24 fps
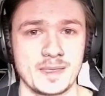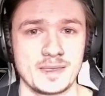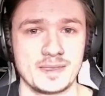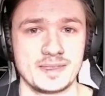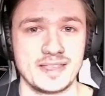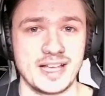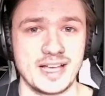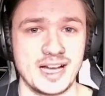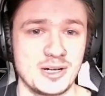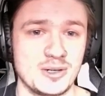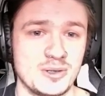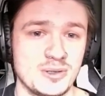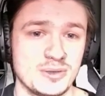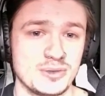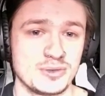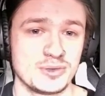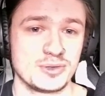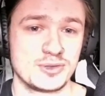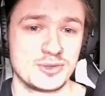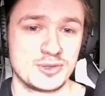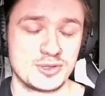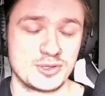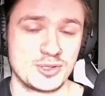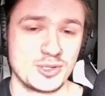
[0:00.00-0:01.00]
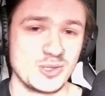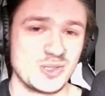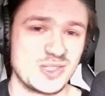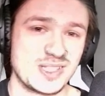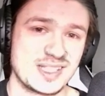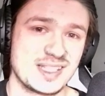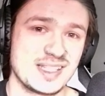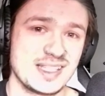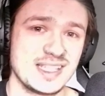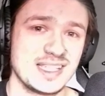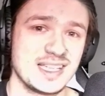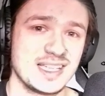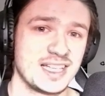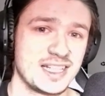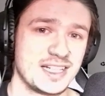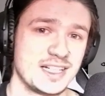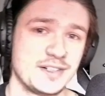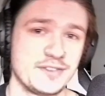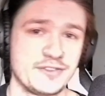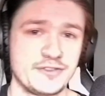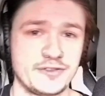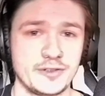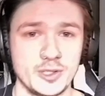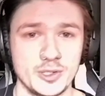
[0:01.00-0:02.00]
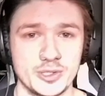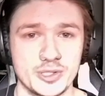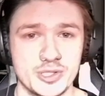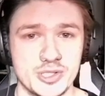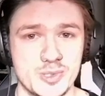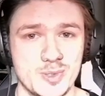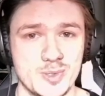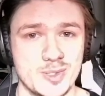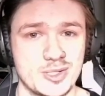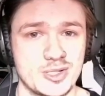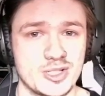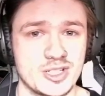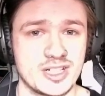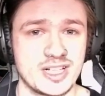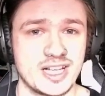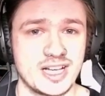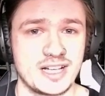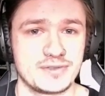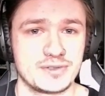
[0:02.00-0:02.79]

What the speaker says: Now, to see hidden folders, what you're gonna have to